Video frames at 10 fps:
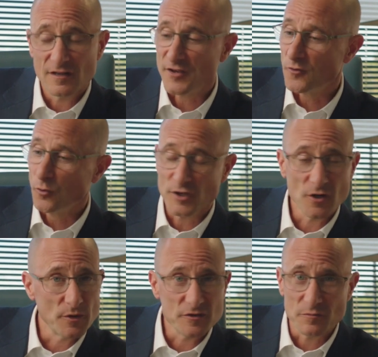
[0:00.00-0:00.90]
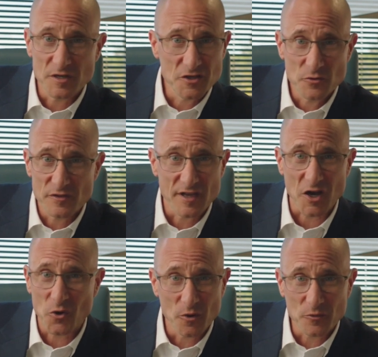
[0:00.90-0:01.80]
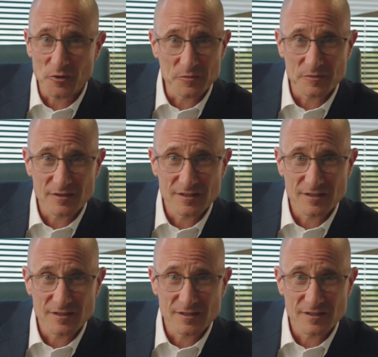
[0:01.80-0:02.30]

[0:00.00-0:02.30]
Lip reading: They're only going to meet you in that courtroom.